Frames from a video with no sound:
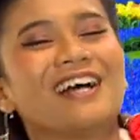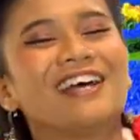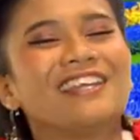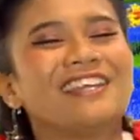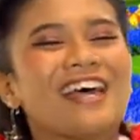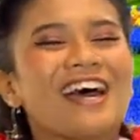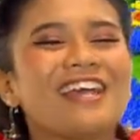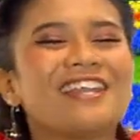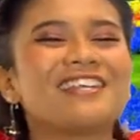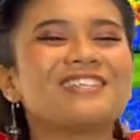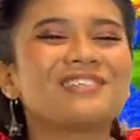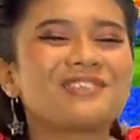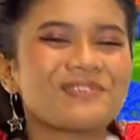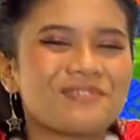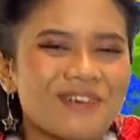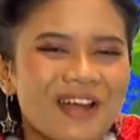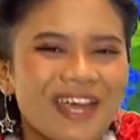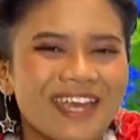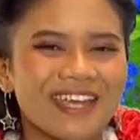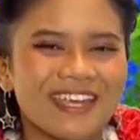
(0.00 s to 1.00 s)
That is
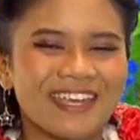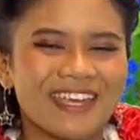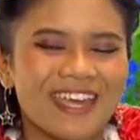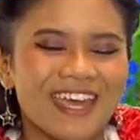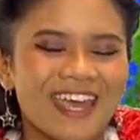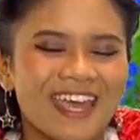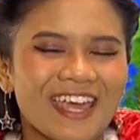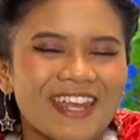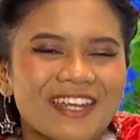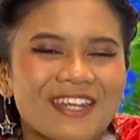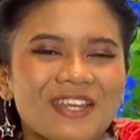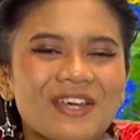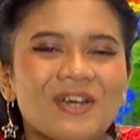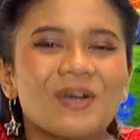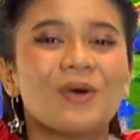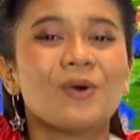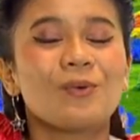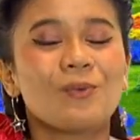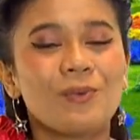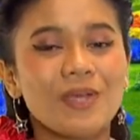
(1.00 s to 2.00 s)
right, kids.
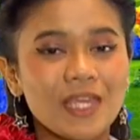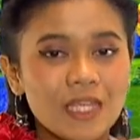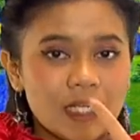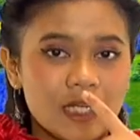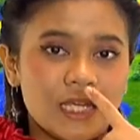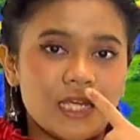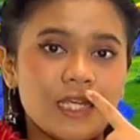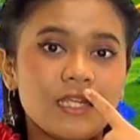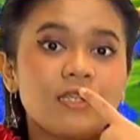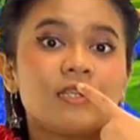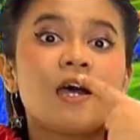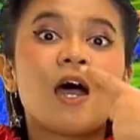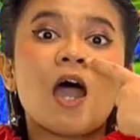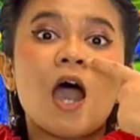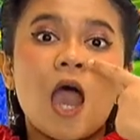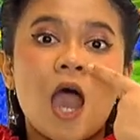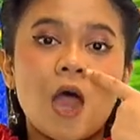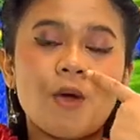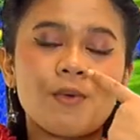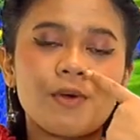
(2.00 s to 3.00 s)
We need
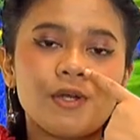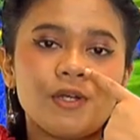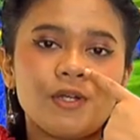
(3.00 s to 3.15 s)
our